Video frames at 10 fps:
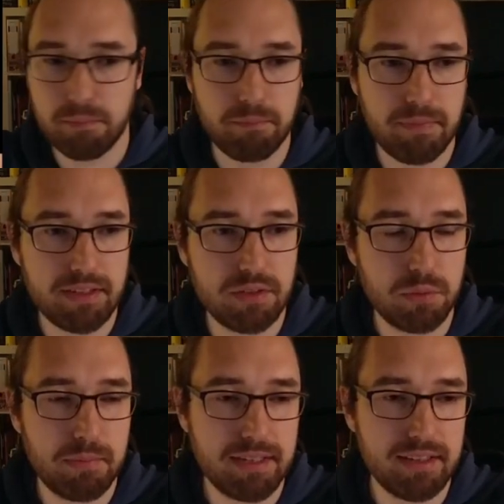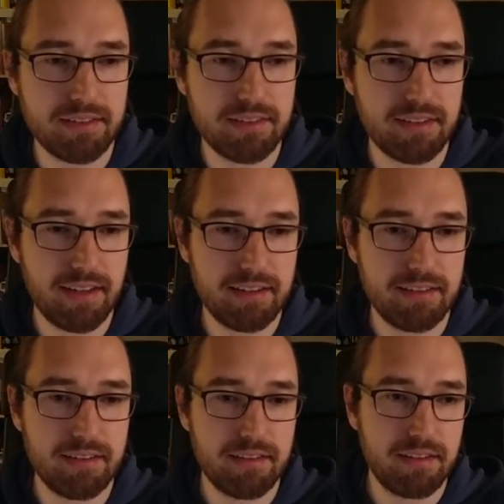my two magnets
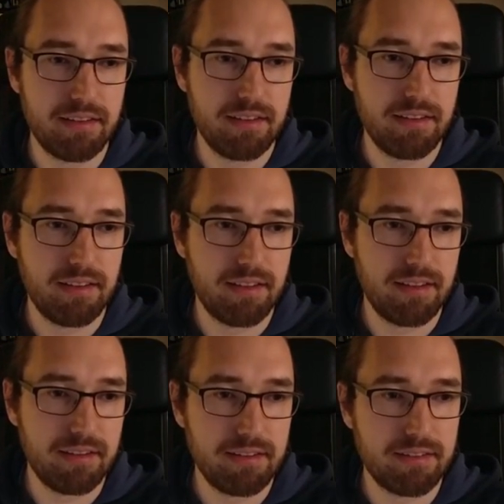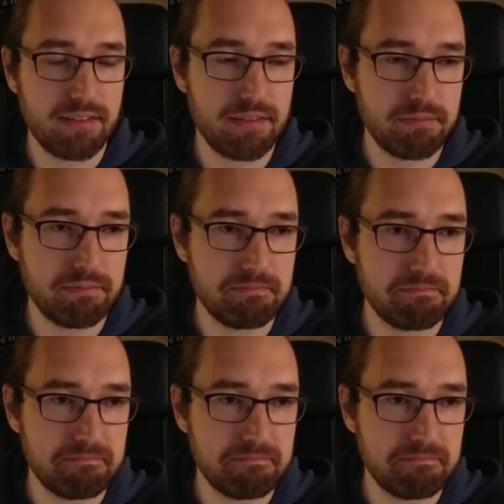again, and